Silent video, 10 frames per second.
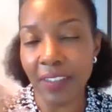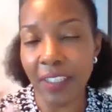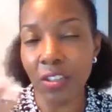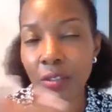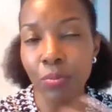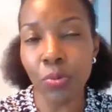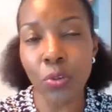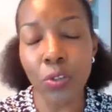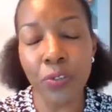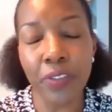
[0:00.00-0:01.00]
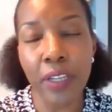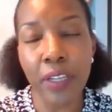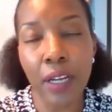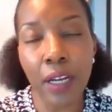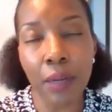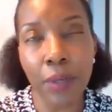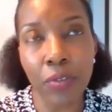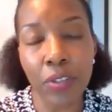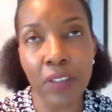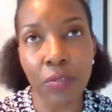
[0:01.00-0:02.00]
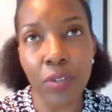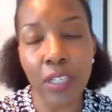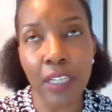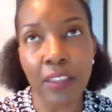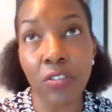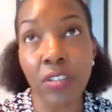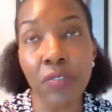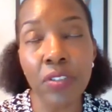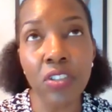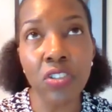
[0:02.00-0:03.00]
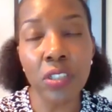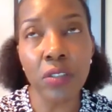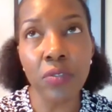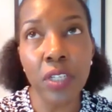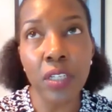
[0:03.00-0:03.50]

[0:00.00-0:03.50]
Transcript: Standard & Poor's, um, I recently read like their definition of